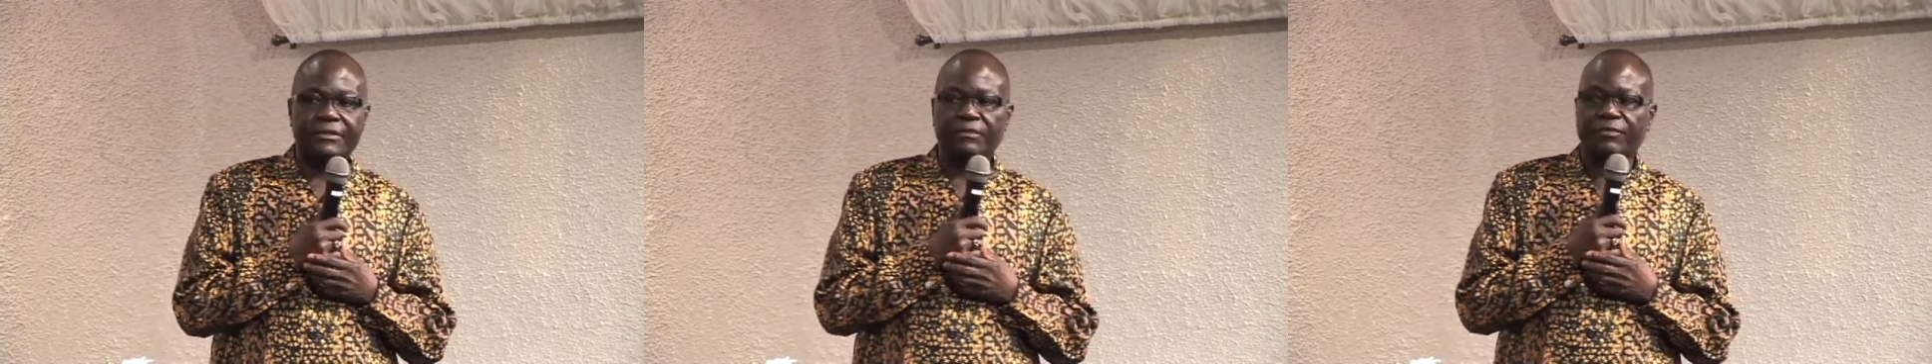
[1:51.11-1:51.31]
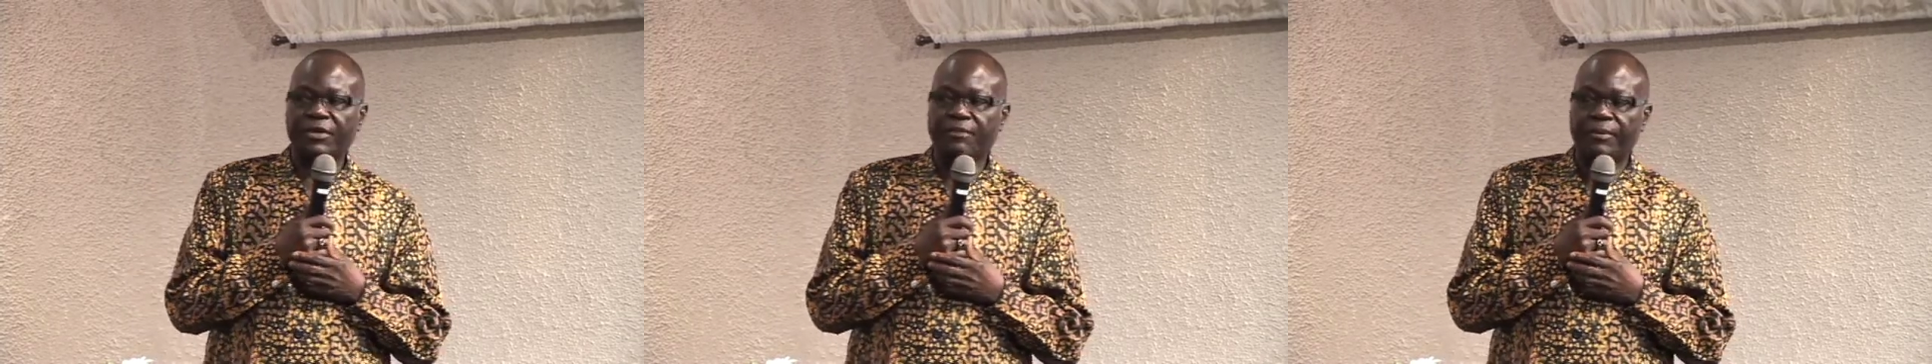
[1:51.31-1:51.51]

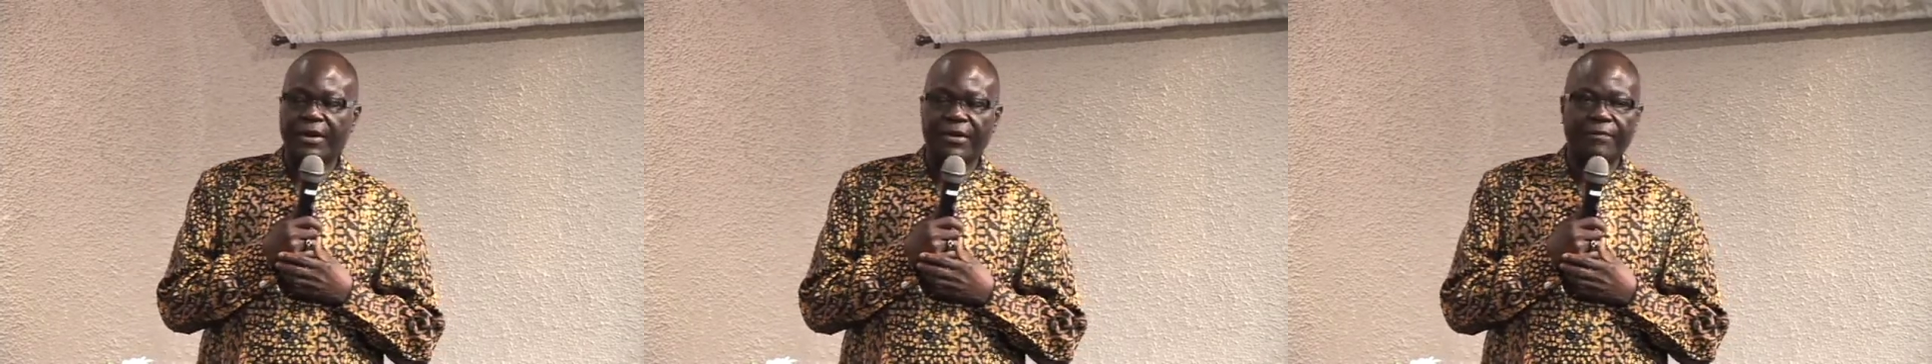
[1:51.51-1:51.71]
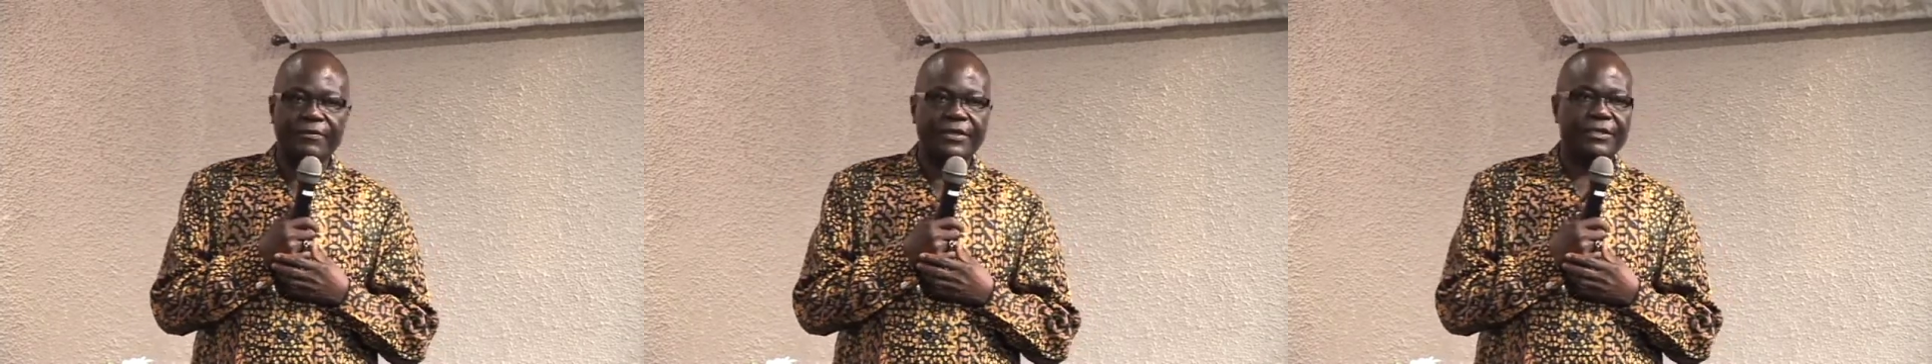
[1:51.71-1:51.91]
to be
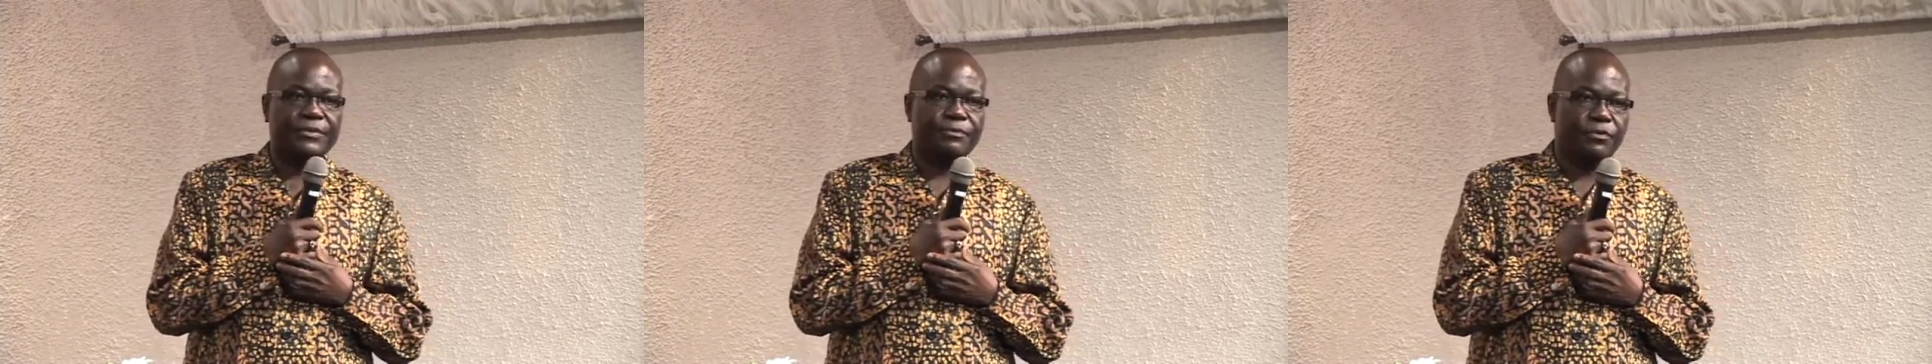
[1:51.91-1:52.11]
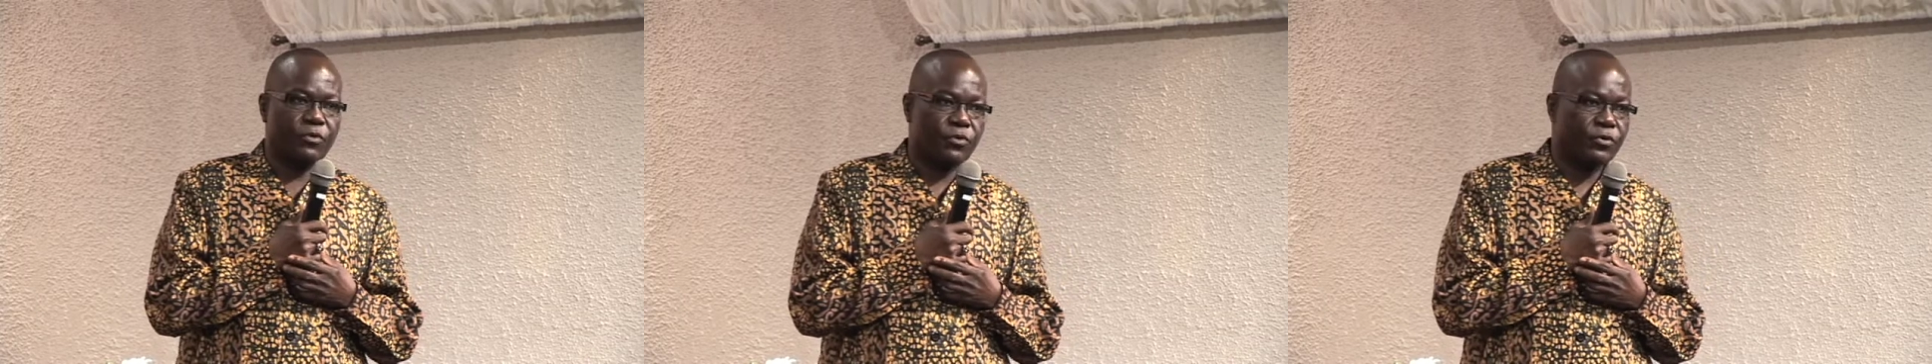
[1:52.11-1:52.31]
part of this
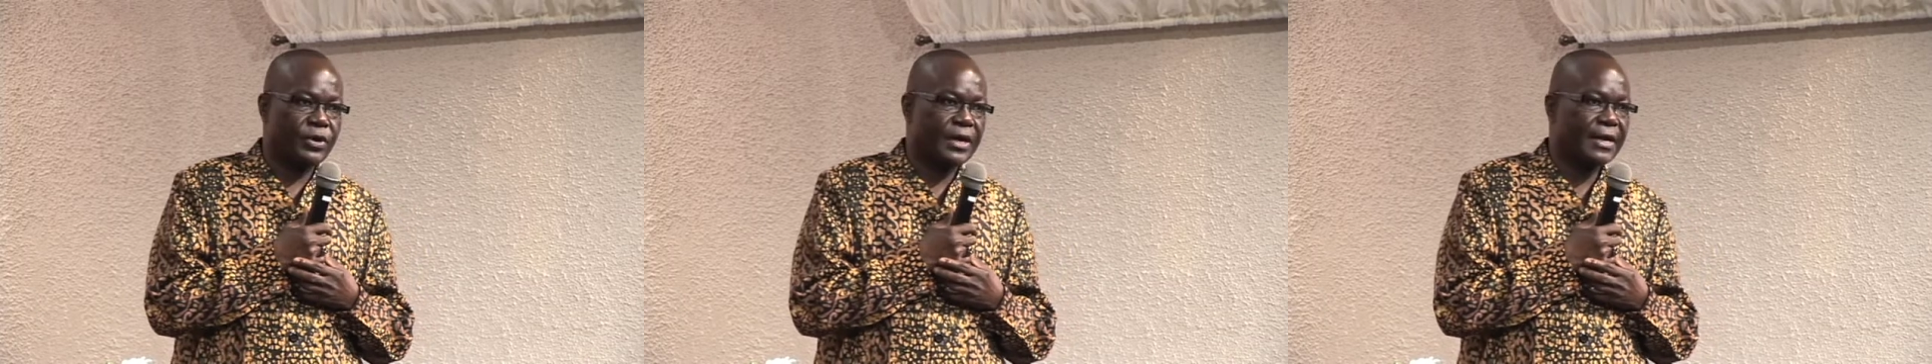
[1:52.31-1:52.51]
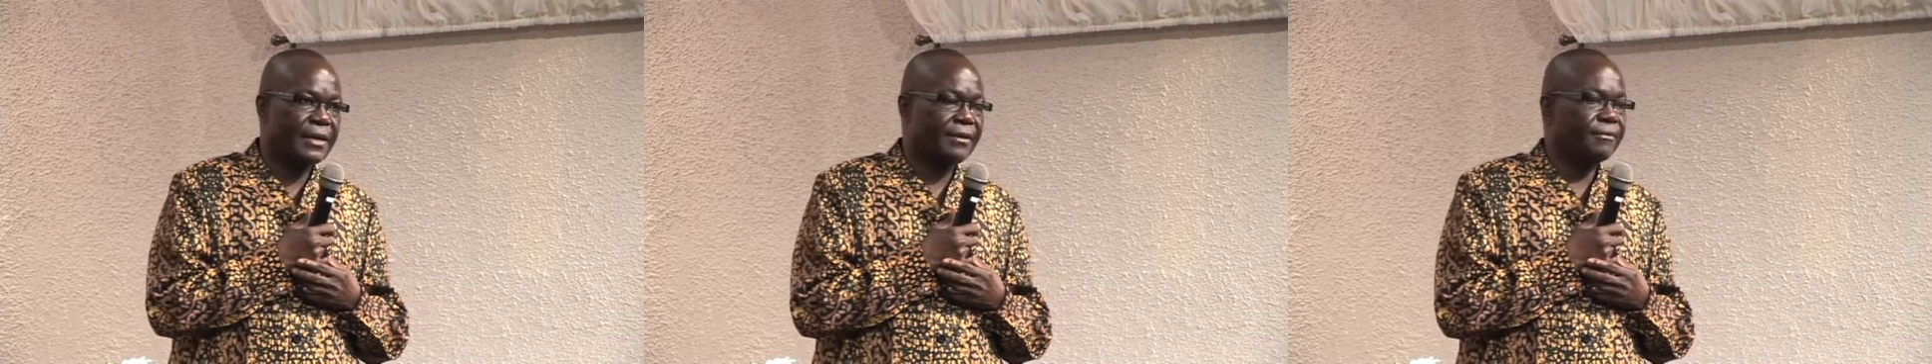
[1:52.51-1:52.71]

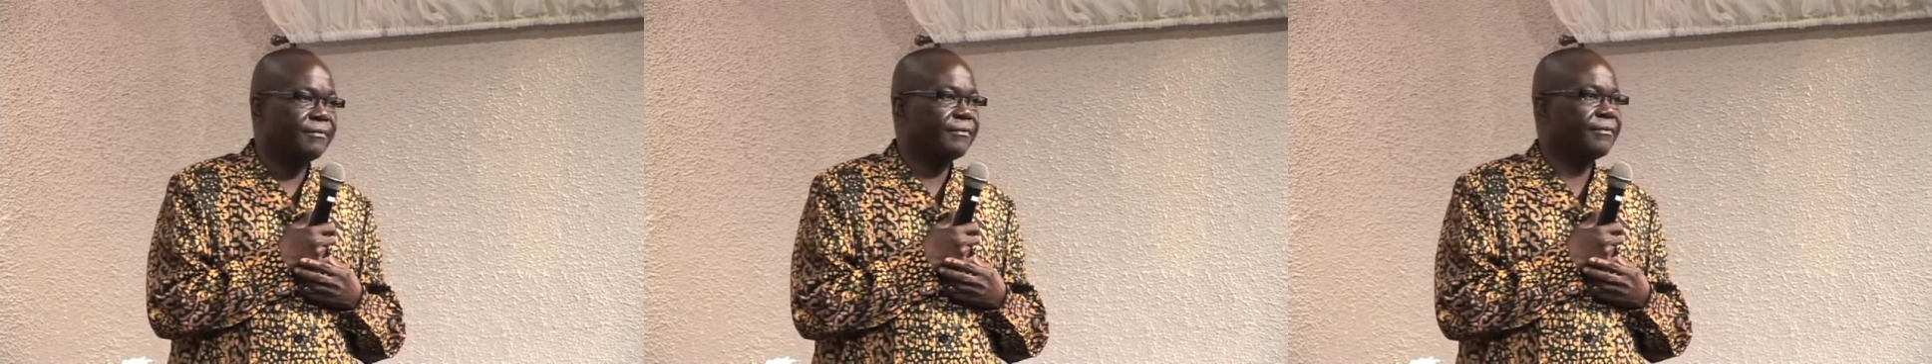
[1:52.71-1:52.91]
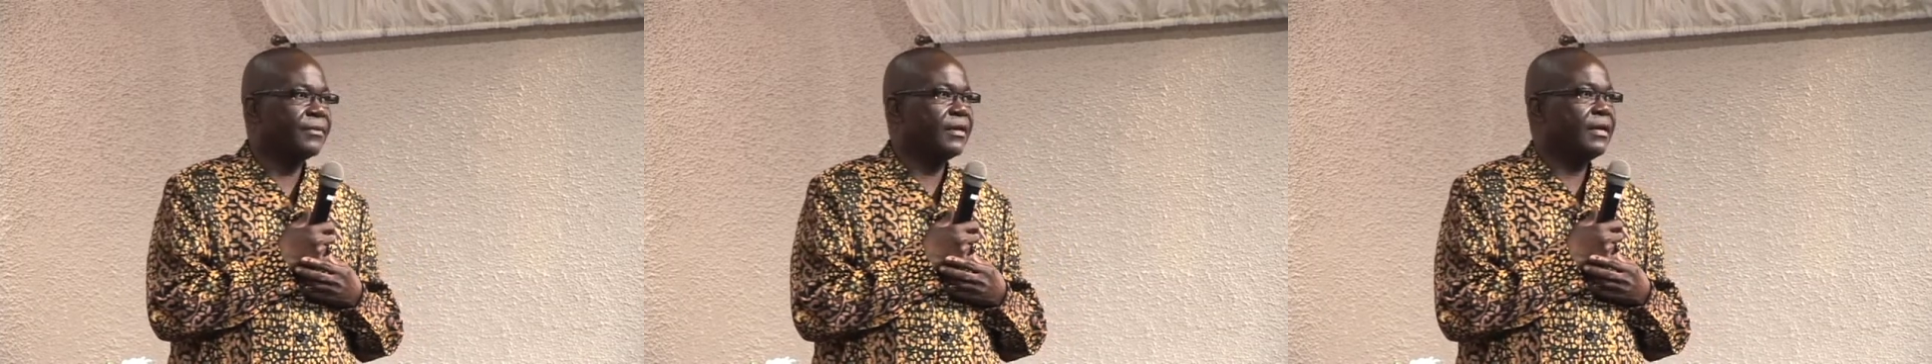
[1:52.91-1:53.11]

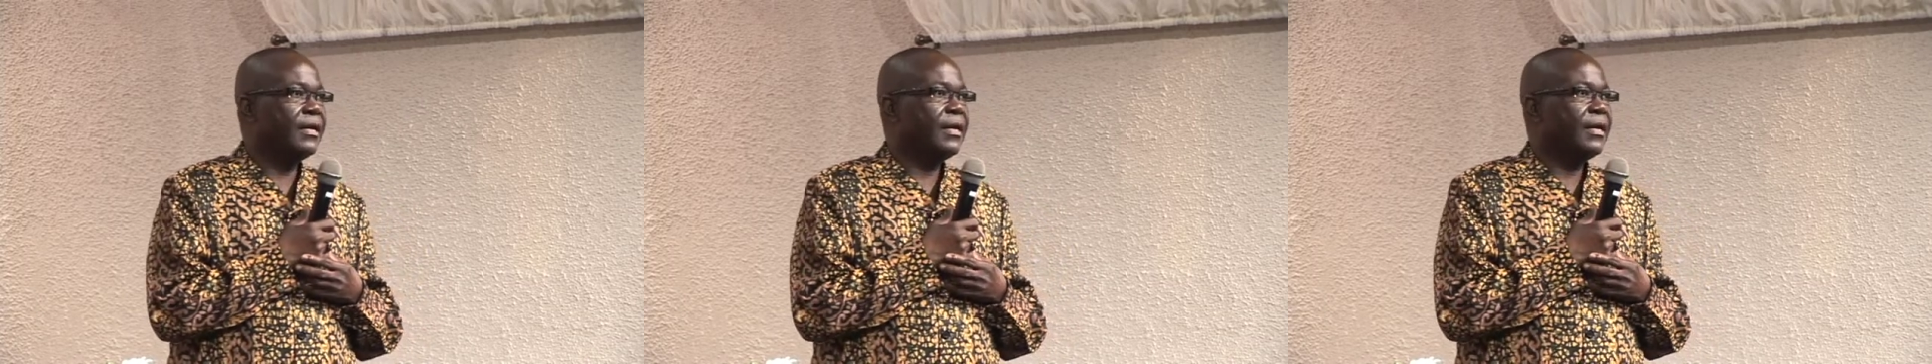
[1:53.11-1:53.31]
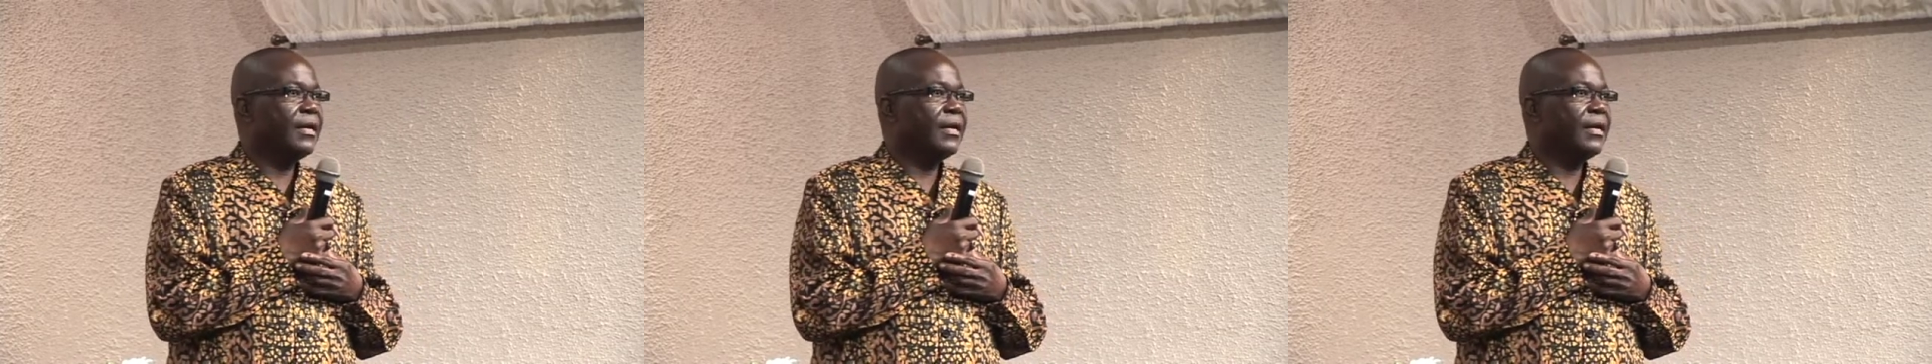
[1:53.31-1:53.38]
program,